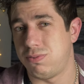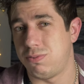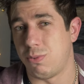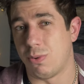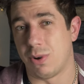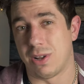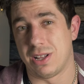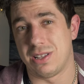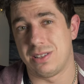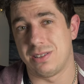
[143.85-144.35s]

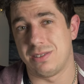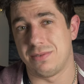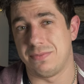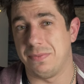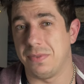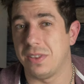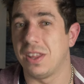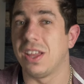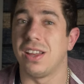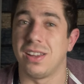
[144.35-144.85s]
well,
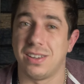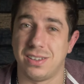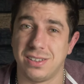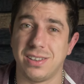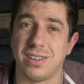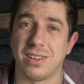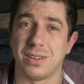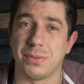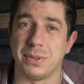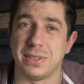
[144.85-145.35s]
good
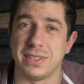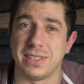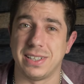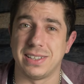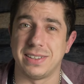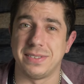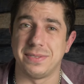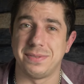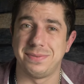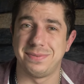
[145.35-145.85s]
luck with that.
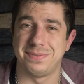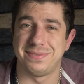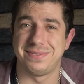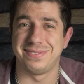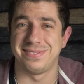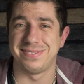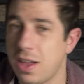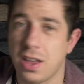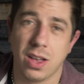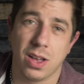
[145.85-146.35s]

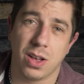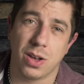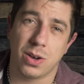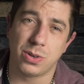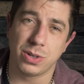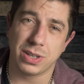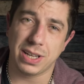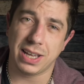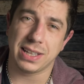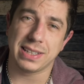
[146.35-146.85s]

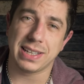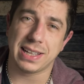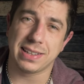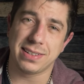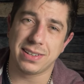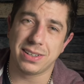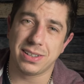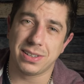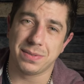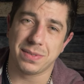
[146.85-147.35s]
Okay, that's
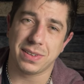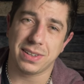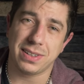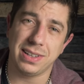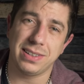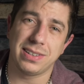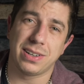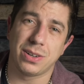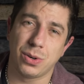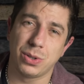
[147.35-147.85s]
all.
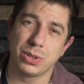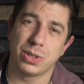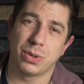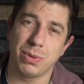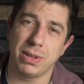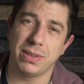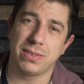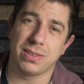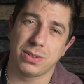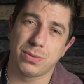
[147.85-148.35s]
These are all the
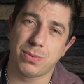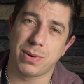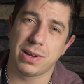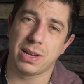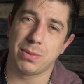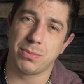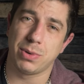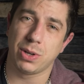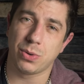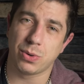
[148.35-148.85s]
reasons why
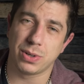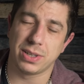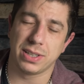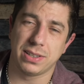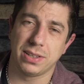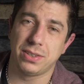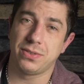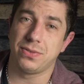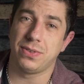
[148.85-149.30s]
I'm recording this